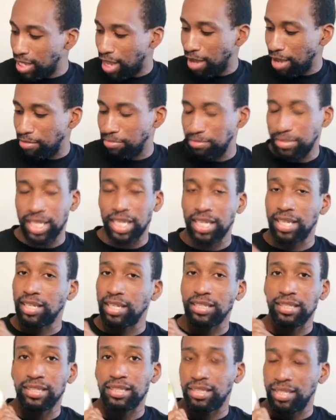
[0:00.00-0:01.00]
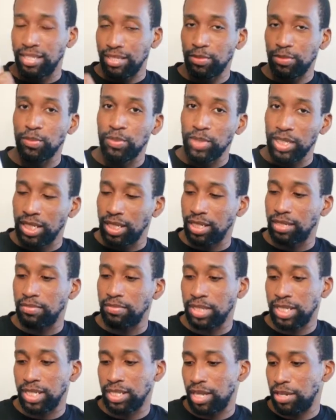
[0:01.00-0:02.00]
I'm thinking this would be good
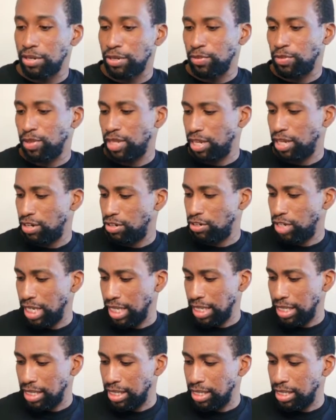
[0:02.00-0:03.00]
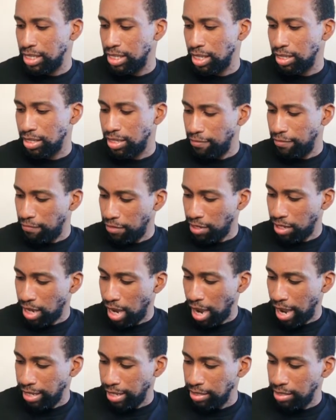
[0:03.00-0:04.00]
because I know there is different
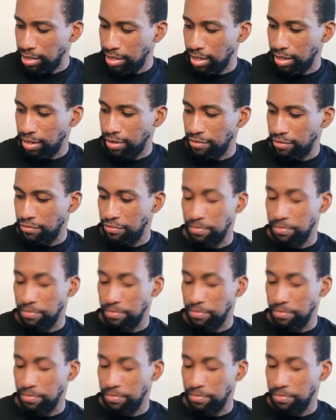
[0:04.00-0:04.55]
kinds of